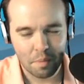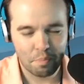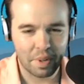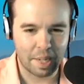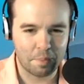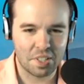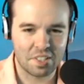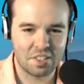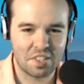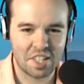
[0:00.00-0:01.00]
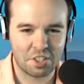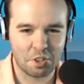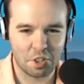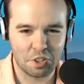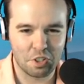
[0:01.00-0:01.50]
Break up this
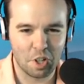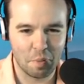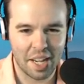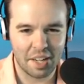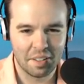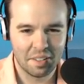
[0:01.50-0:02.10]
6-year-old snowman.